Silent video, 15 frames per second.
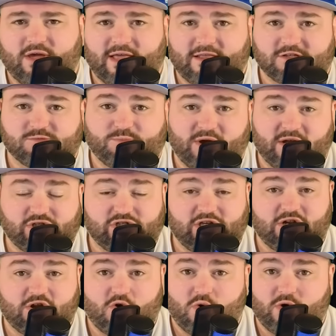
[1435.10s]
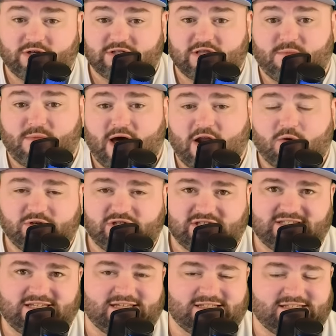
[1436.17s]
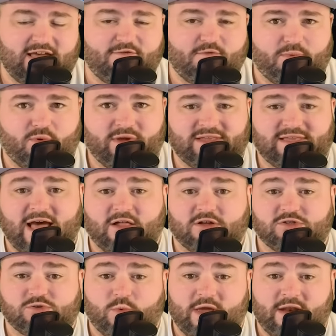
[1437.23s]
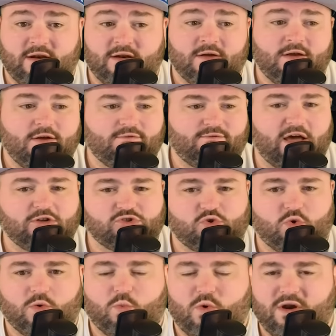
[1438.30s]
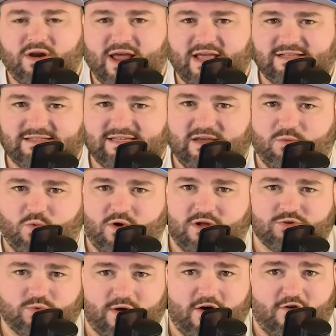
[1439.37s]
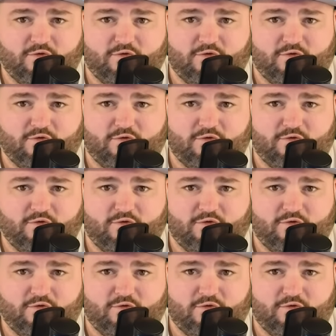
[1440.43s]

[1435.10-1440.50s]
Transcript: the spreadsheet. According to the model, we should see a 7-point Dallas win. Final score 119-112